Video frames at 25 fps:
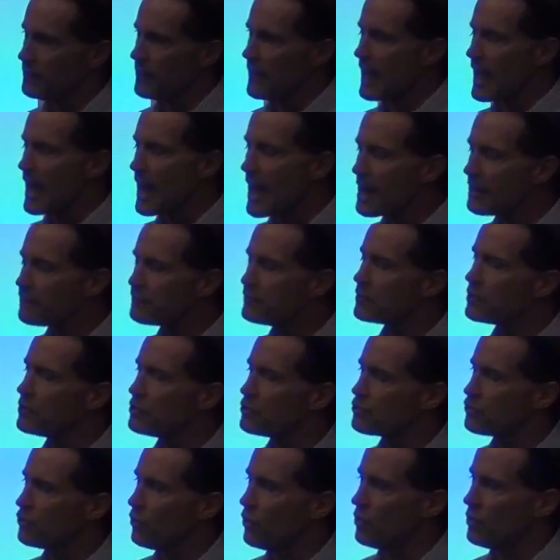They have to
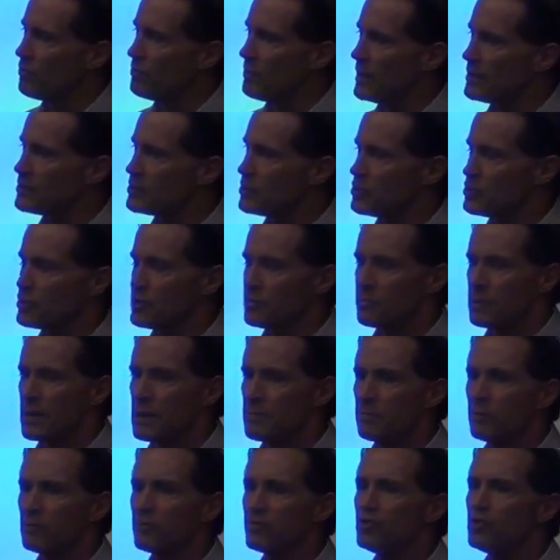control the message. The
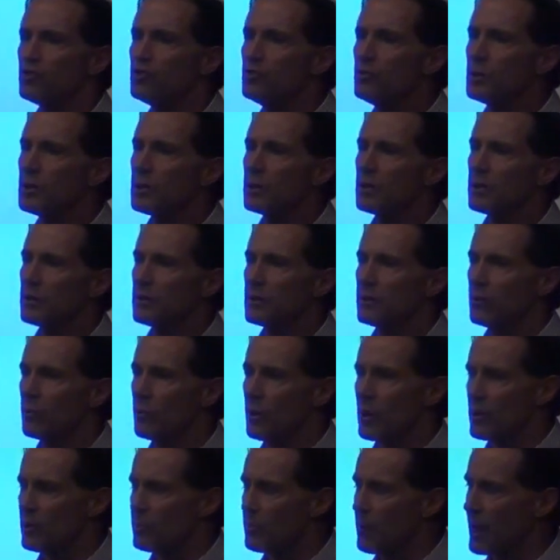people doing the
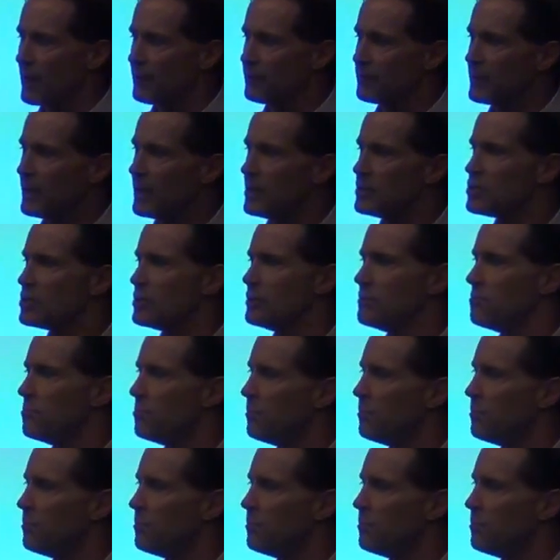weather modification